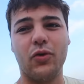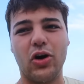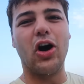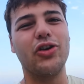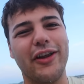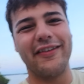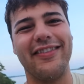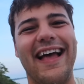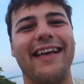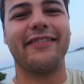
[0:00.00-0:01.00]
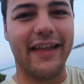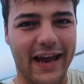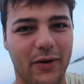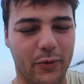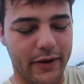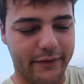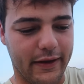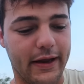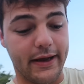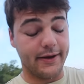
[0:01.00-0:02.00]
Regardless, last night was
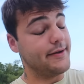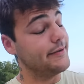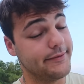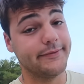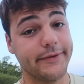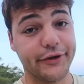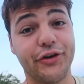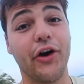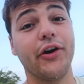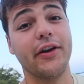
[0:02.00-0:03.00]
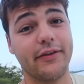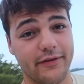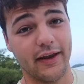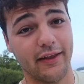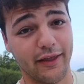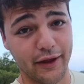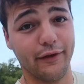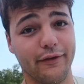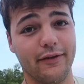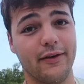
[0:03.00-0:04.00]
a journey to say the
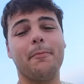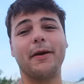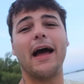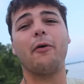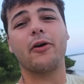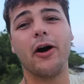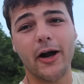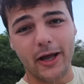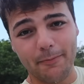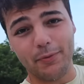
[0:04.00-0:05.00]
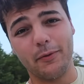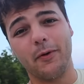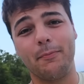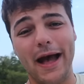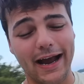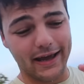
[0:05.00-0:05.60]
least. But now we're caught up, we're back